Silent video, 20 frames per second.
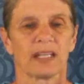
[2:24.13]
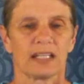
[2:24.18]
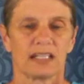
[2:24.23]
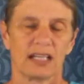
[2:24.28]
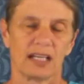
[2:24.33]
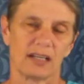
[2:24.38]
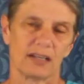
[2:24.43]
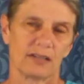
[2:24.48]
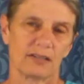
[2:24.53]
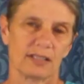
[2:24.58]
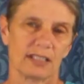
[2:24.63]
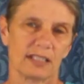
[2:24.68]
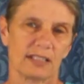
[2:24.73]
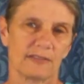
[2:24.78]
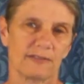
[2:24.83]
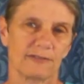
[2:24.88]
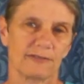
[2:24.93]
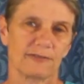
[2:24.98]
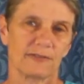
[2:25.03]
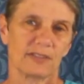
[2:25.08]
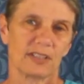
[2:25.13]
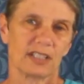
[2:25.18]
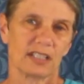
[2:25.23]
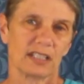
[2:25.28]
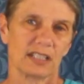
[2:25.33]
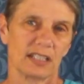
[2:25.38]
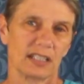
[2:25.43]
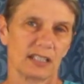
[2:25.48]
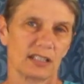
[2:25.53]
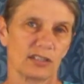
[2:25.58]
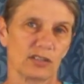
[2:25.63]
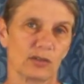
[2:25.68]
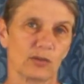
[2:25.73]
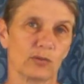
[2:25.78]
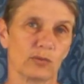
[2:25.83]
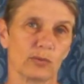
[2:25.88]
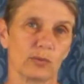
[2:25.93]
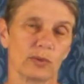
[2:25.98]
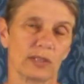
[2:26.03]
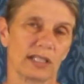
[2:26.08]
Now, if
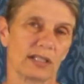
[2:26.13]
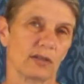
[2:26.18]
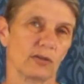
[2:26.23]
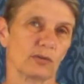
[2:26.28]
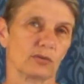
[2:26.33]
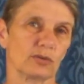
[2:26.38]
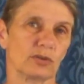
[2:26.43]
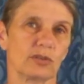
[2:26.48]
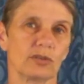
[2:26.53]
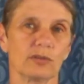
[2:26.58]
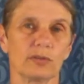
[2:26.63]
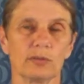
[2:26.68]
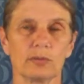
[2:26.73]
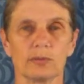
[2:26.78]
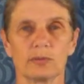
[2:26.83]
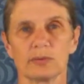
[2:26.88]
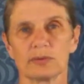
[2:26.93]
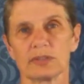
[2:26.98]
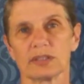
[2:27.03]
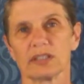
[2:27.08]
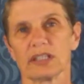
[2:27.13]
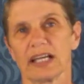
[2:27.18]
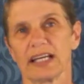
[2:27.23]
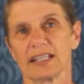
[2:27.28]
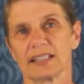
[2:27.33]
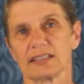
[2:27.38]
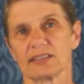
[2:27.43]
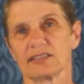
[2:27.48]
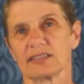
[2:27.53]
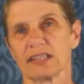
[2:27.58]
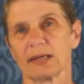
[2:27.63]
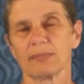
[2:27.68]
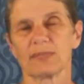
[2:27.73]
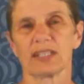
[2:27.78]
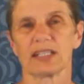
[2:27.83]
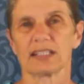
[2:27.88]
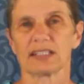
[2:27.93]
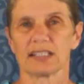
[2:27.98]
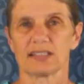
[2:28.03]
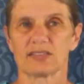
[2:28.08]
you do like
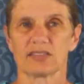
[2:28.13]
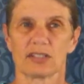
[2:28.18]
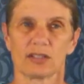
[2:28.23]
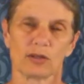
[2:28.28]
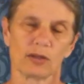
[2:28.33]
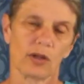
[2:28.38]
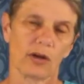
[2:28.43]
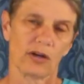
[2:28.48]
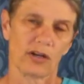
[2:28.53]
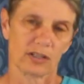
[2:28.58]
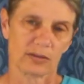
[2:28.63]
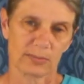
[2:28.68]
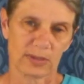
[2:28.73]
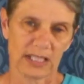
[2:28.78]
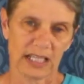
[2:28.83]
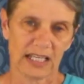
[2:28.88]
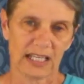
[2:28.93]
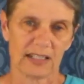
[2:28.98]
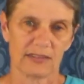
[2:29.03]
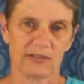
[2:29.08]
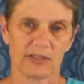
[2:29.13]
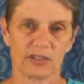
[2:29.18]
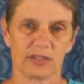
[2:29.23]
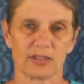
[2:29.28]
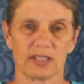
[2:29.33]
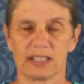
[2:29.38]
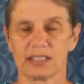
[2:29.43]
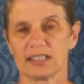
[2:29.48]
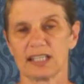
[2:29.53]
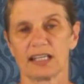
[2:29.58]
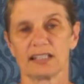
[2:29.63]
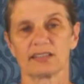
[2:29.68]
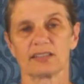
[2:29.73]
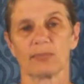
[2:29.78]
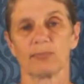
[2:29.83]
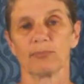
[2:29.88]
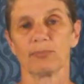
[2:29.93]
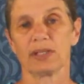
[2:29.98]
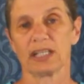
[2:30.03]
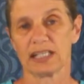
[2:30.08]
something that's a long behavior that takes
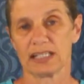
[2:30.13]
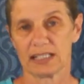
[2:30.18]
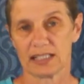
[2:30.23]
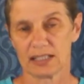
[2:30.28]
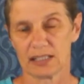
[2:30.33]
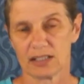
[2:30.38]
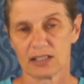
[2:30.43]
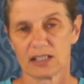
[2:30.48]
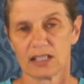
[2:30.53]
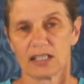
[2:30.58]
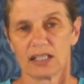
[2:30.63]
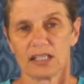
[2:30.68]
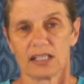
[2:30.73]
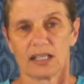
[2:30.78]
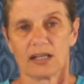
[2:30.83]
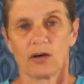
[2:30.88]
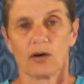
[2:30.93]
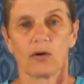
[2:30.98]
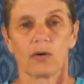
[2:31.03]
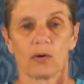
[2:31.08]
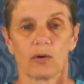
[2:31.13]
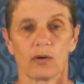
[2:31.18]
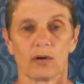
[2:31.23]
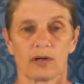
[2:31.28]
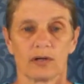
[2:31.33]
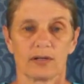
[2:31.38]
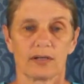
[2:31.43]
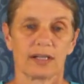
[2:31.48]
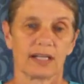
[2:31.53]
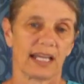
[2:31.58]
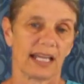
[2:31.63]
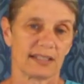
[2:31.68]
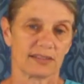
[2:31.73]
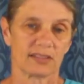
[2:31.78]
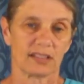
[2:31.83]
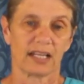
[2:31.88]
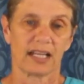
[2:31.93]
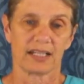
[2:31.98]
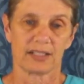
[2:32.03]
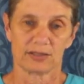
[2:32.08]
a minute or
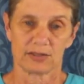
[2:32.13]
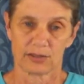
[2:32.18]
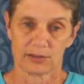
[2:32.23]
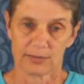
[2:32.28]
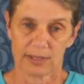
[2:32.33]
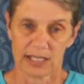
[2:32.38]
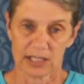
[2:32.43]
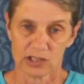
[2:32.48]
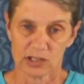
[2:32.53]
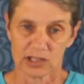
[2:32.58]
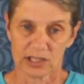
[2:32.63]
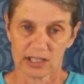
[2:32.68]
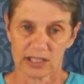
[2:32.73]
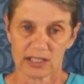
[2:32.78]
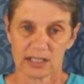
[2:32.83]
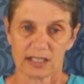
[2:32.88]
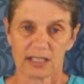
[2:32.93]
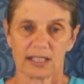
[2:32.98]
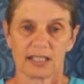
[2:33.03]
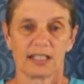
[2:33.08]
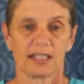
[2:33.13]
has a lot of duration,